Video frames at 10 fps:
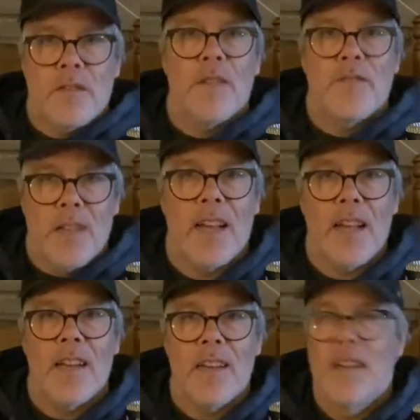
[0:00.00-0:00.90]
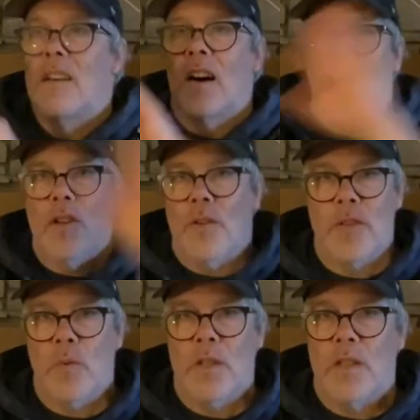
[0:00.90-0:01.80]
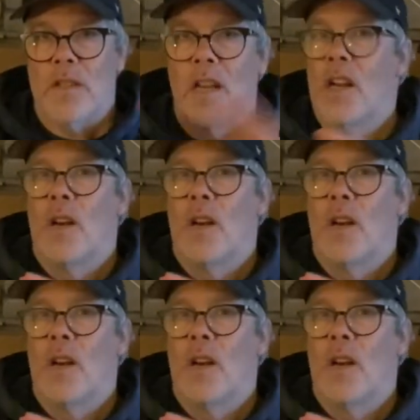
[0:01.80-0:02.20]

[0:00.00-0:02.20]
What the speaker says: of today all over the world,